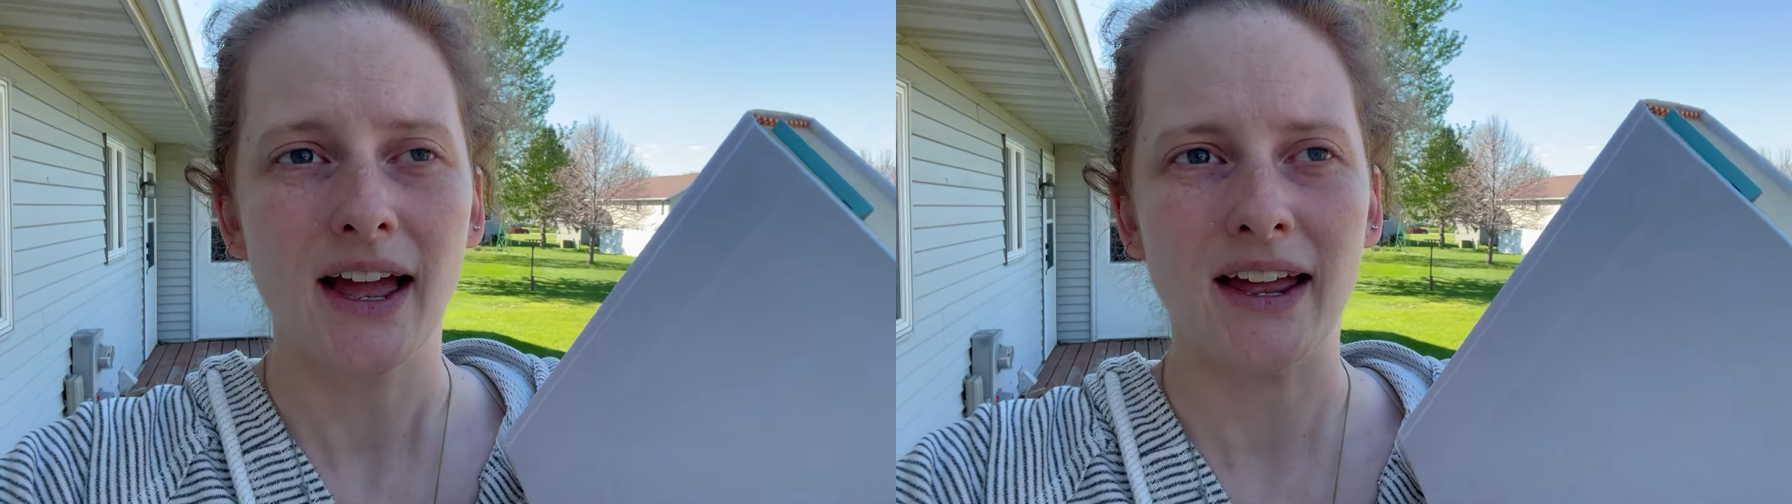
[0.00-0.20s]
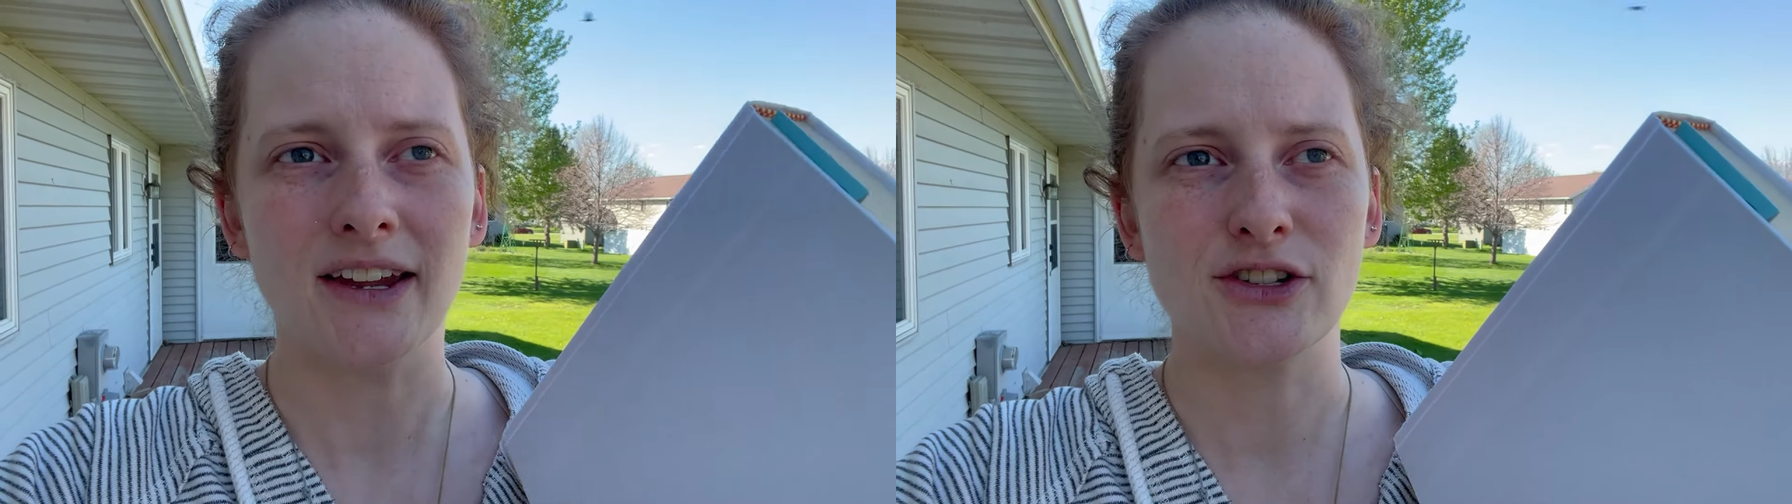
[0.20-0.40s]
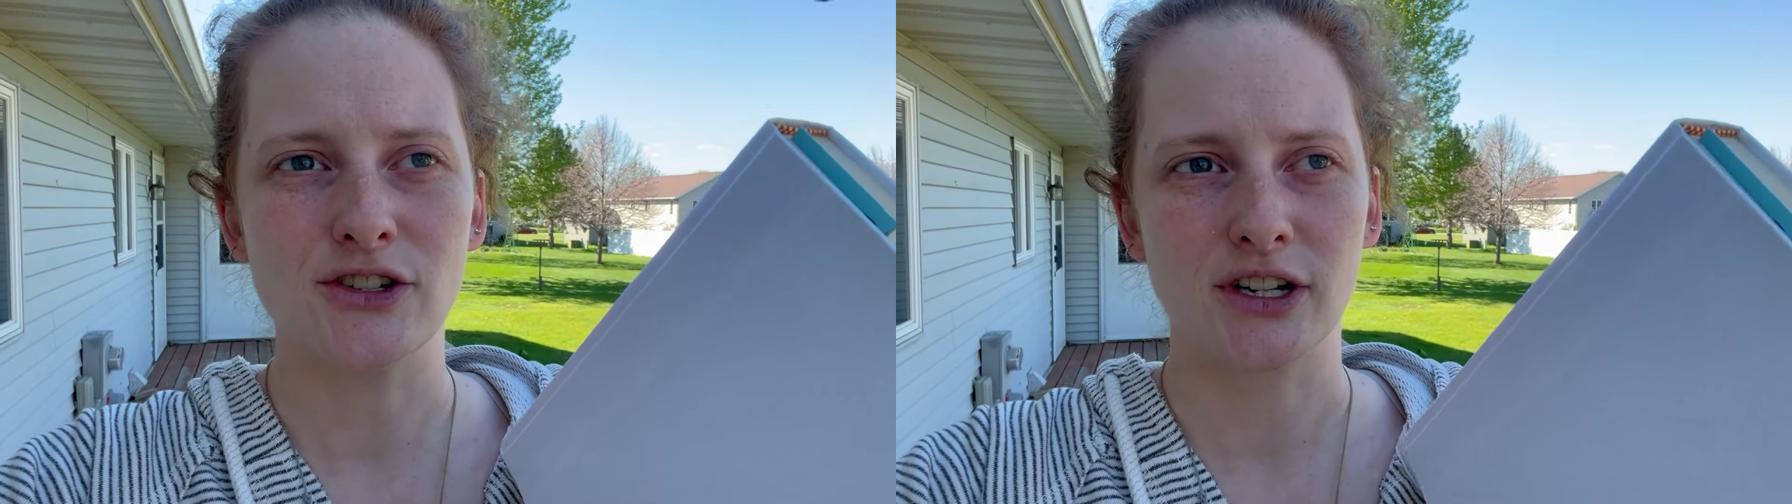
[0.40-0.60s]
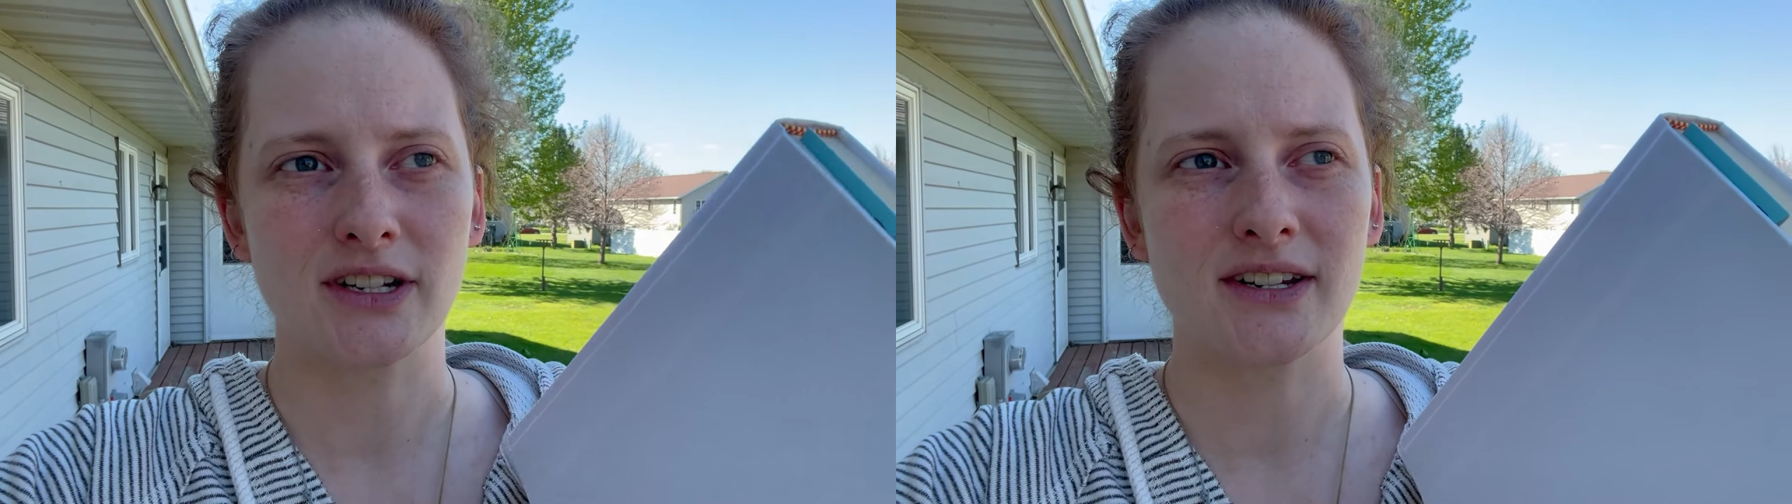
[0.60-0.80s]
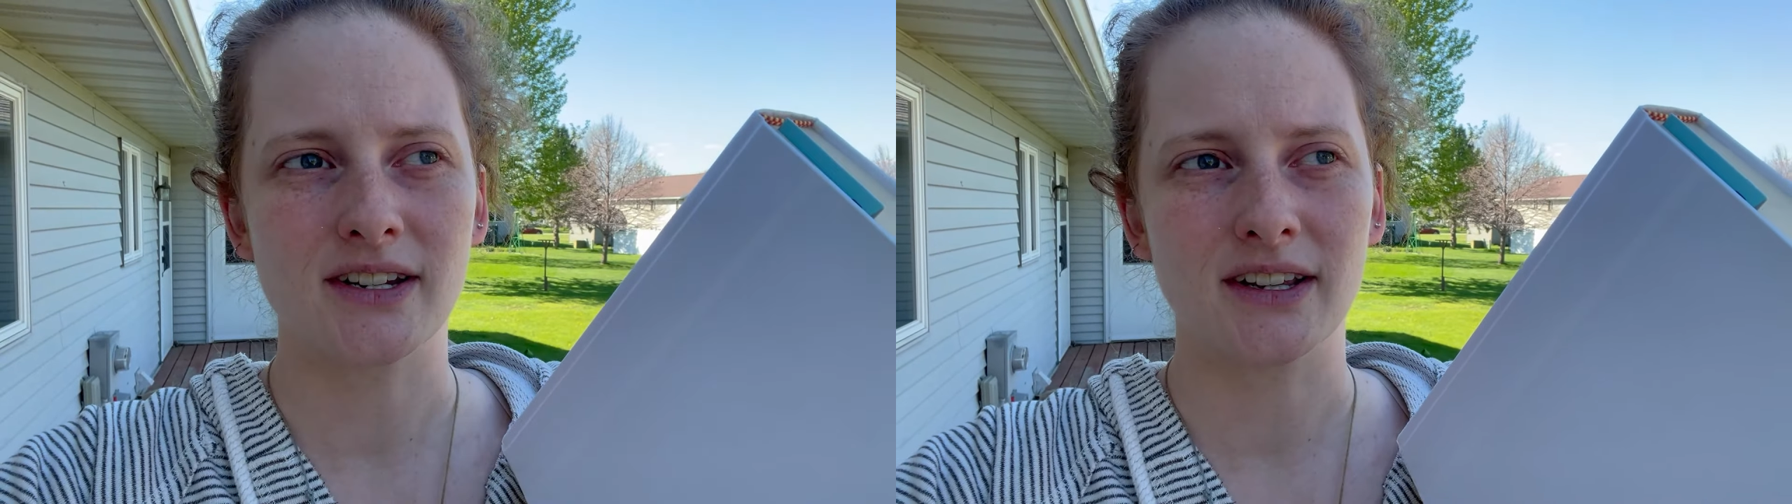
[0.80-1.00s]
is
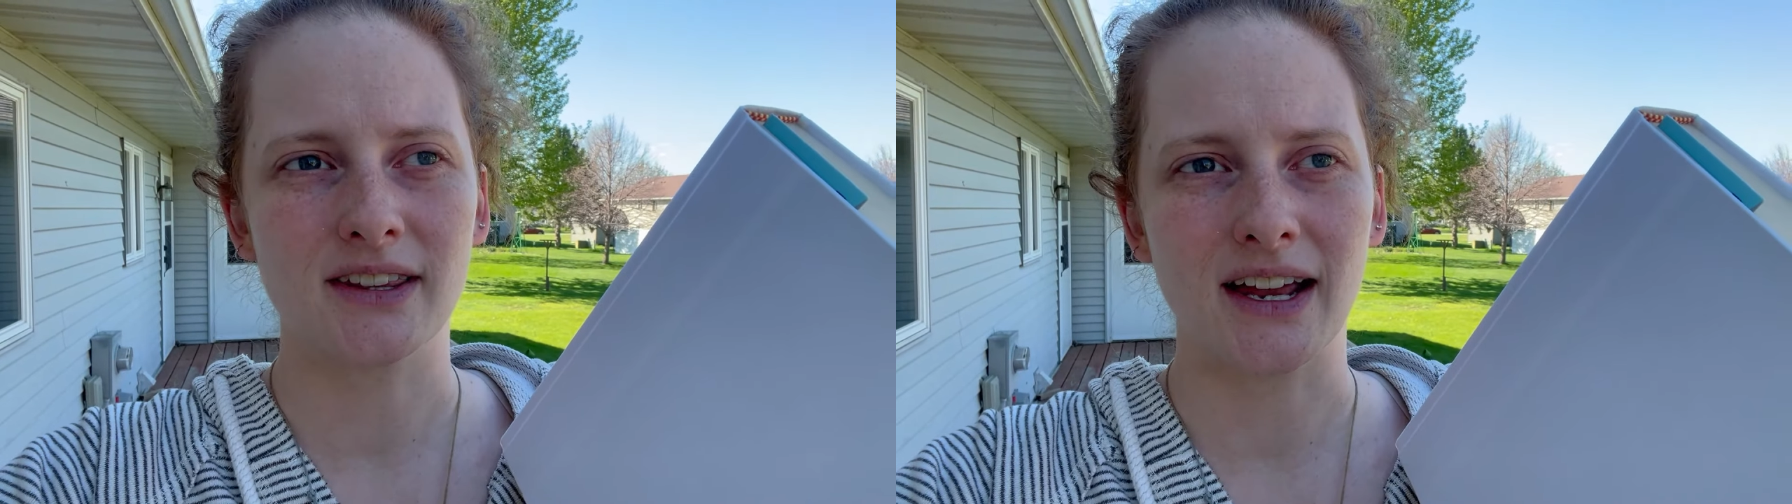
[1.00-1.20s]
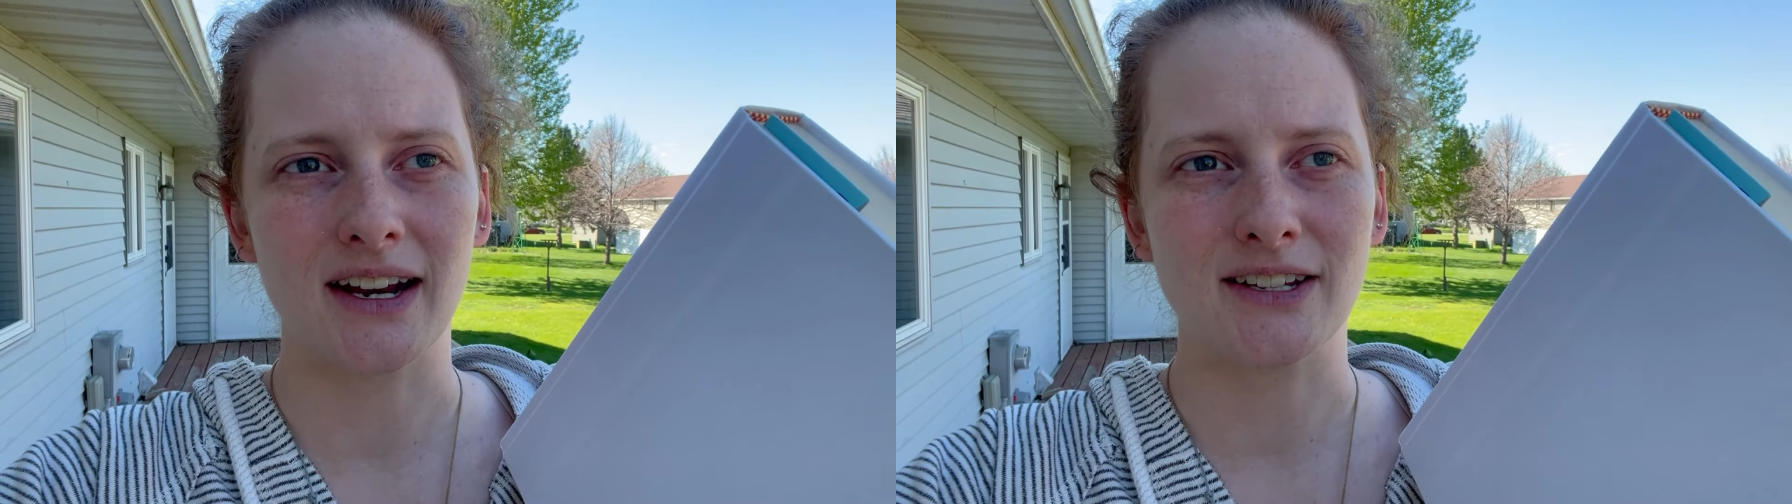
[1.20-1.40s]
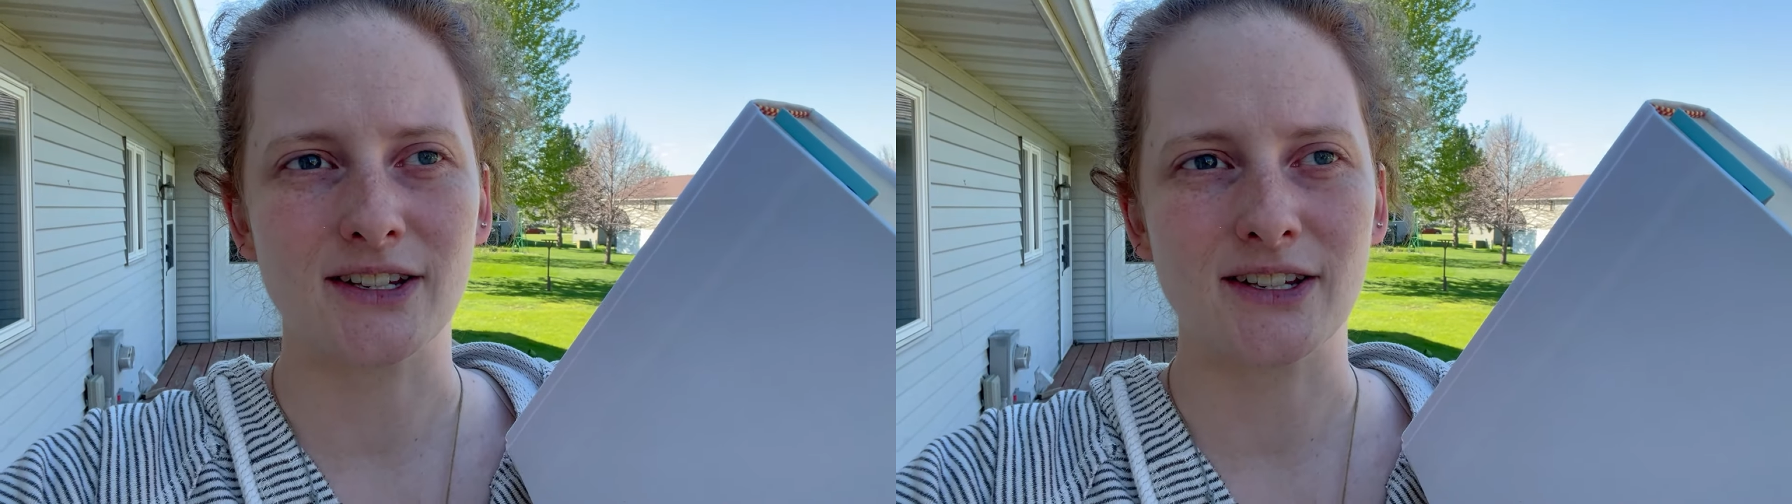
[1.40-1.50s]
just that it's